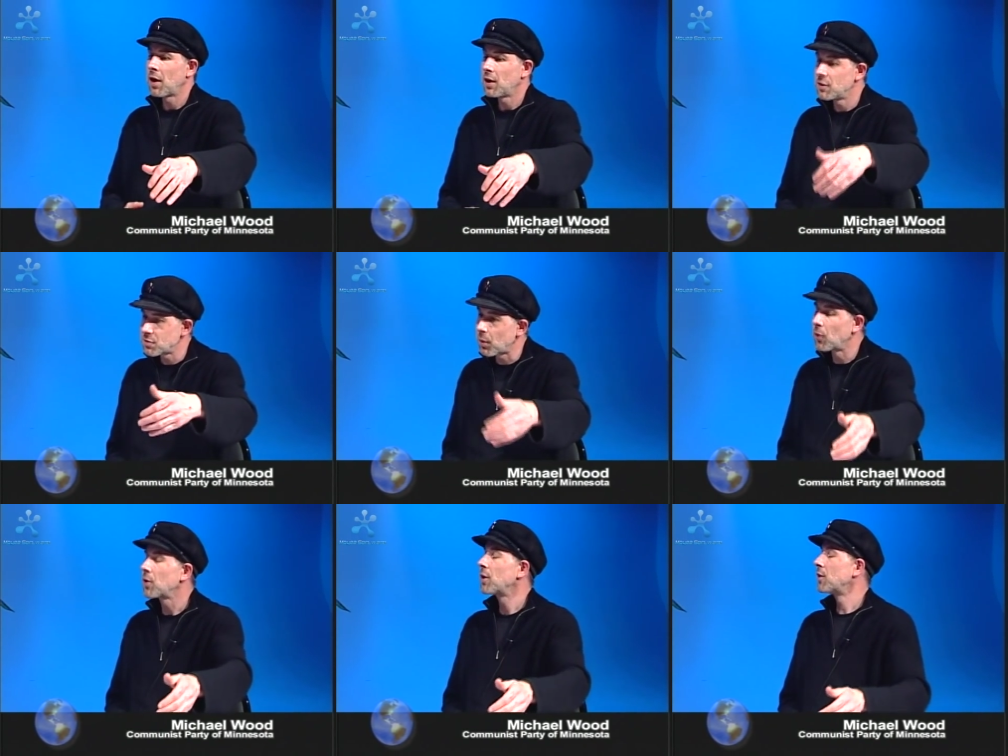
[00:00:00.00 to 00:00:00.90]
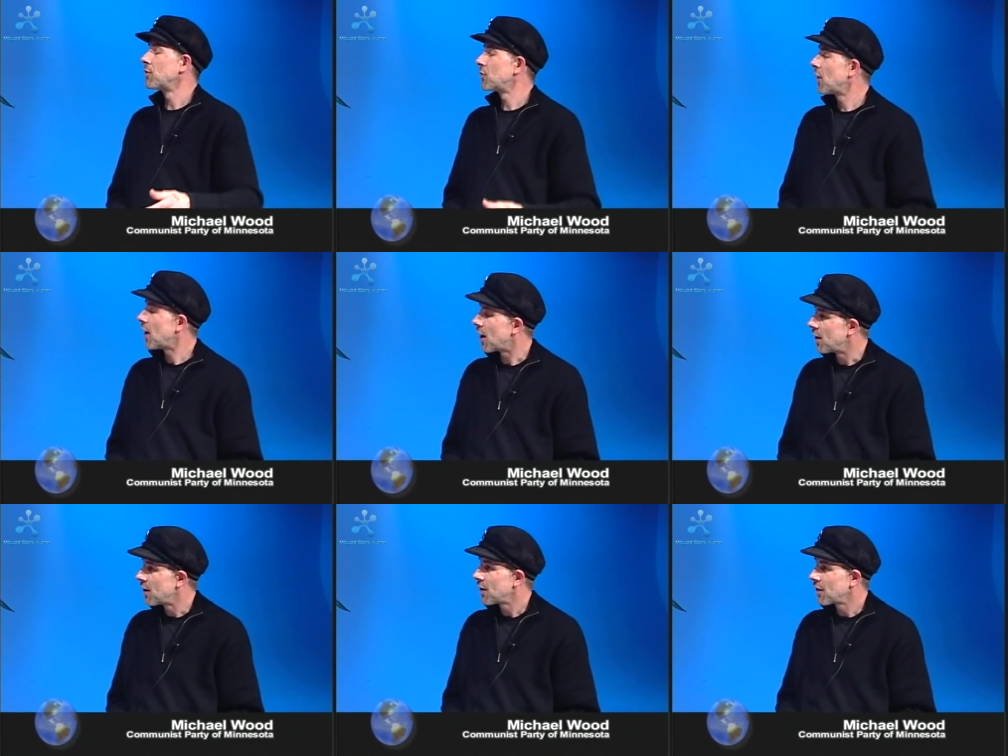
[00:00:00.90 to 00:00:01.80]
He spoke of uh,
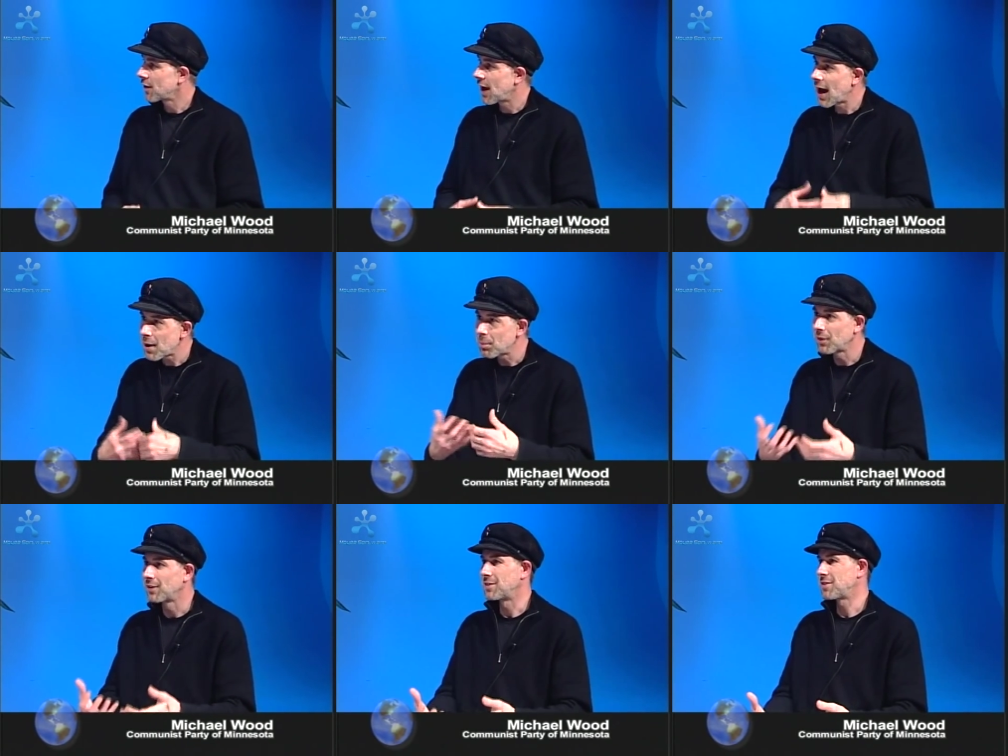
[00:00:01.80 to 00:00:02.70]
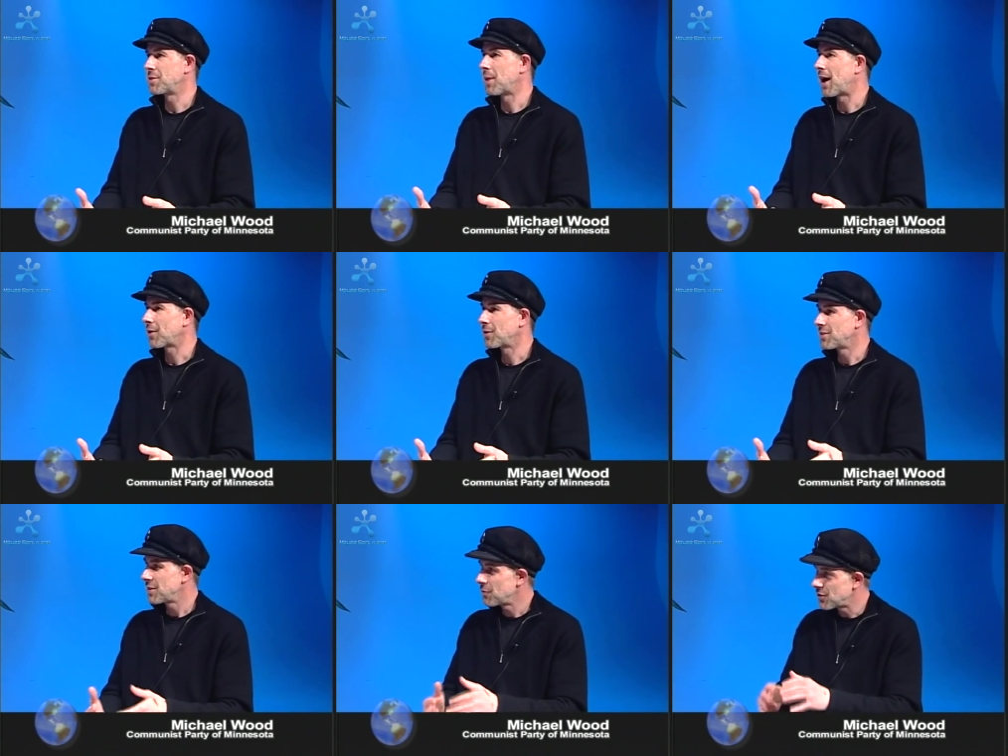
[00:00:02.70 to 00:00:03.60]
the capitalist
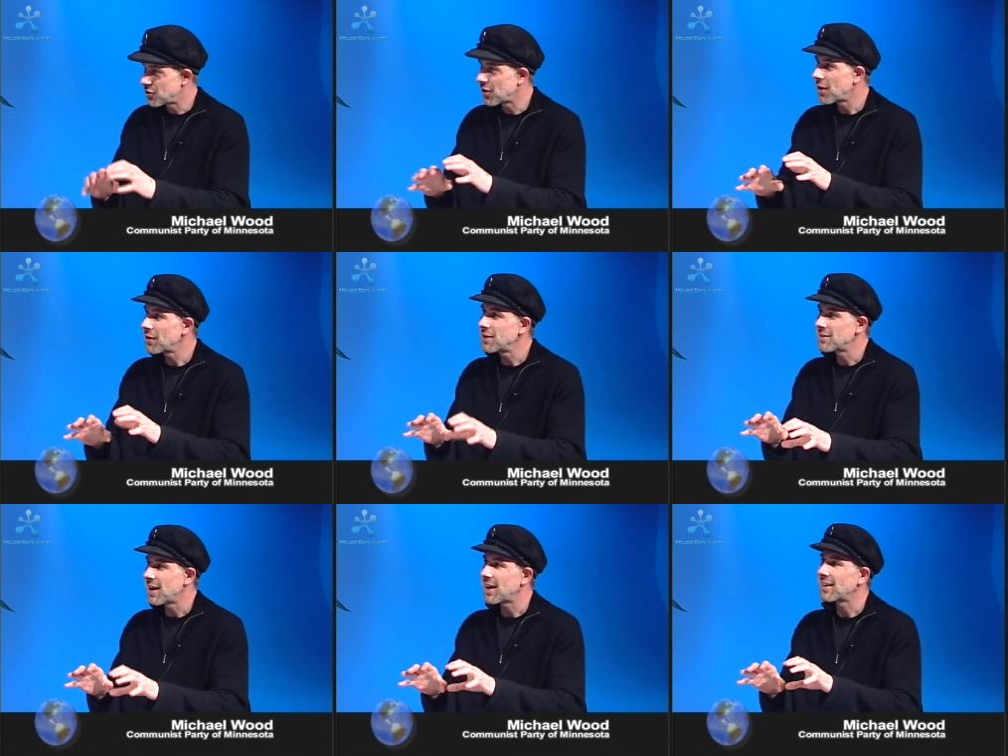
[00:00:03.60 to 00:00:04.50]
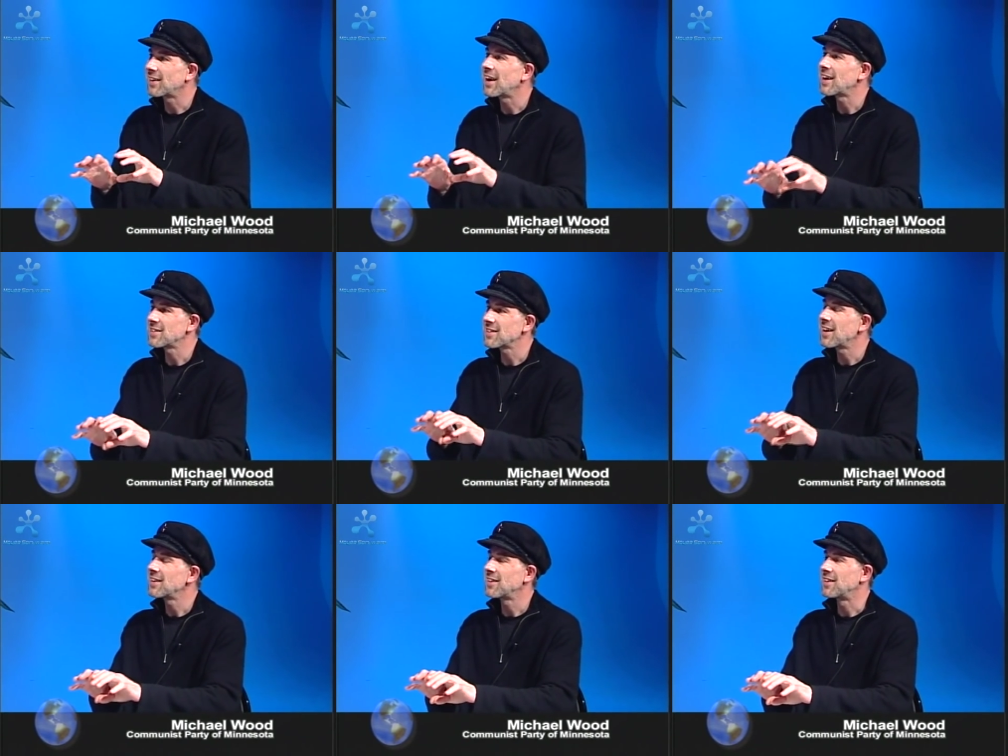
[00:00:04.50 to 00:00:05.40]
democracy, and we should always add a class
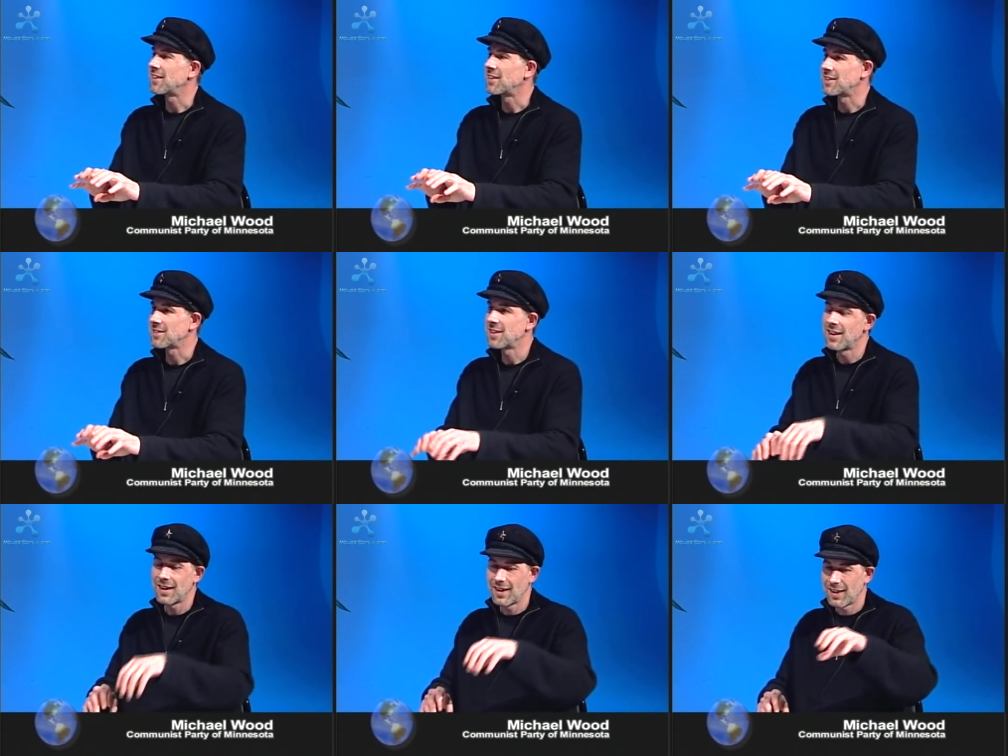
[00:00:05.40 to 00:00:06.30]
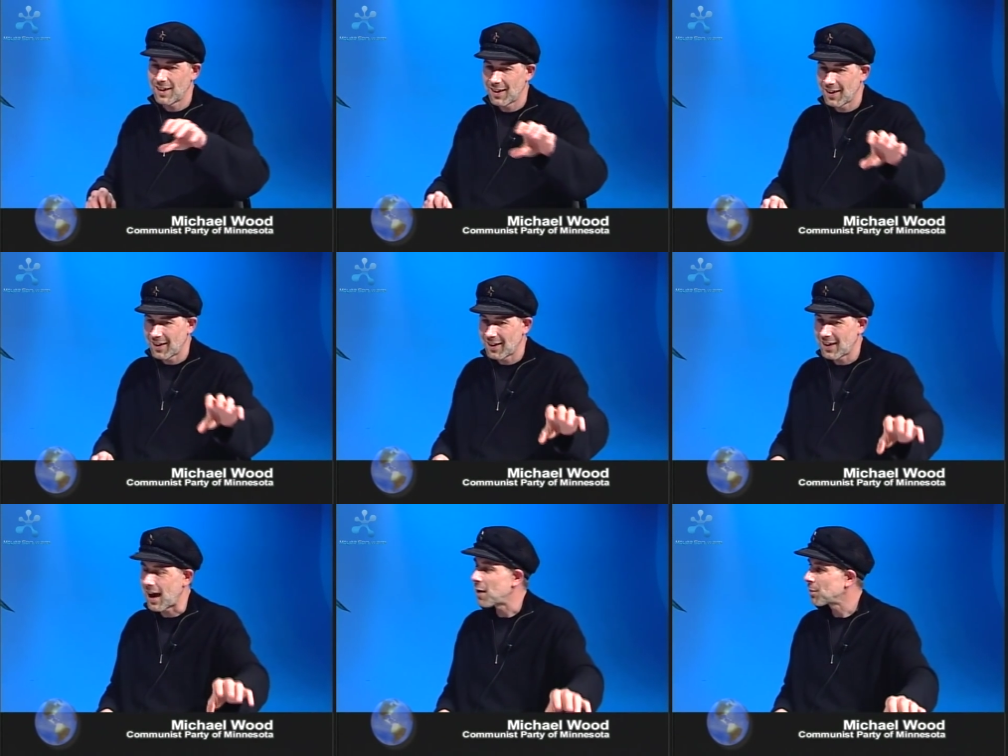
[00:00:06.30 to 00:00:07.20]
content to this.
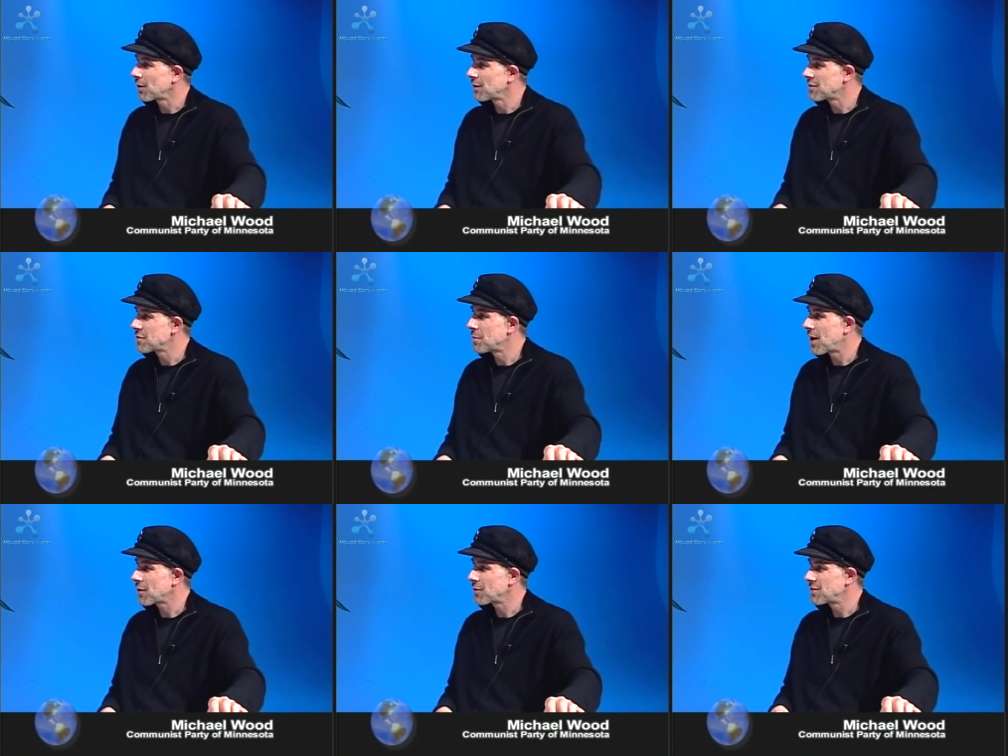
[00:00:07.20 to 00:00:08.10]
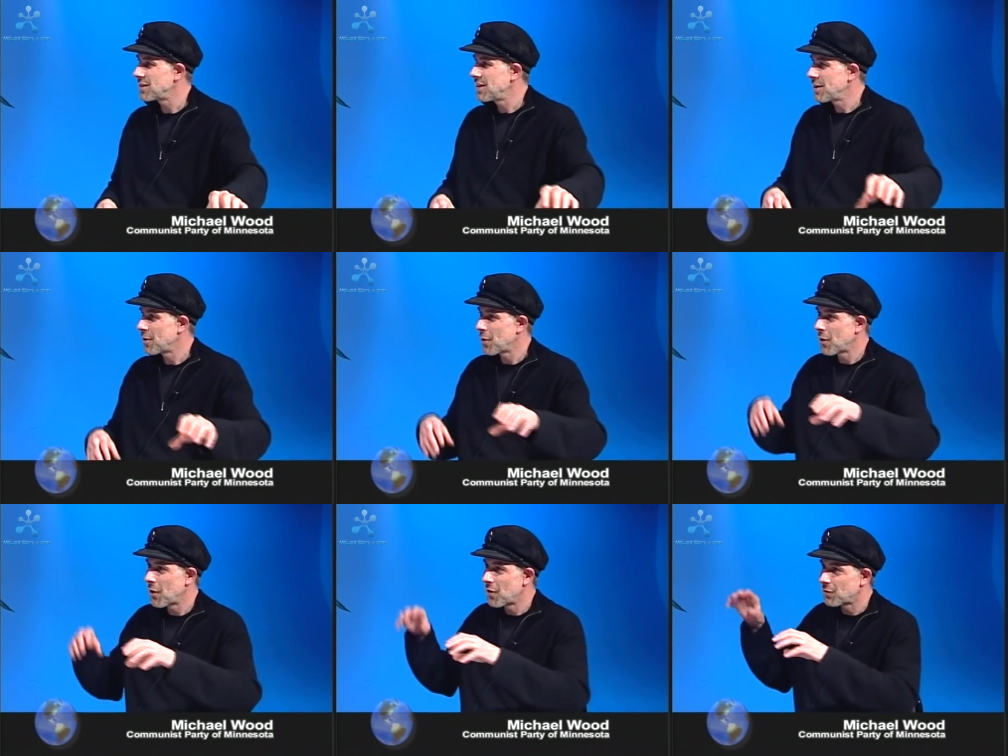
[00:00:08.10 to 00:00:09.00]
Capitalist democracy
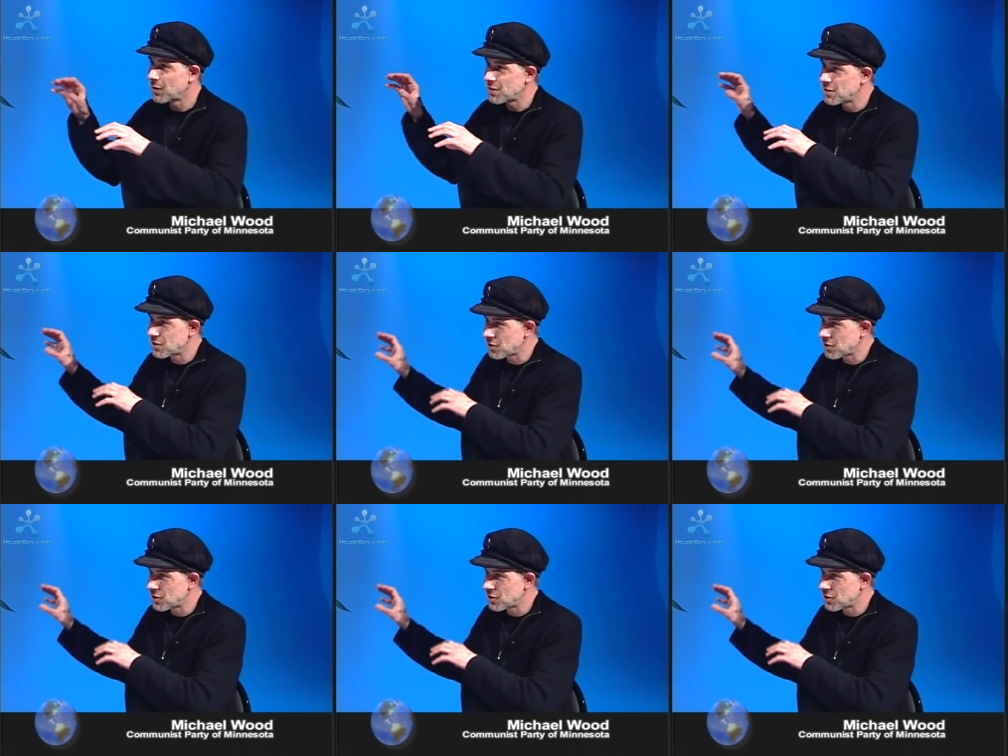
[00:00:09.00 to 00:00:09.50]
versus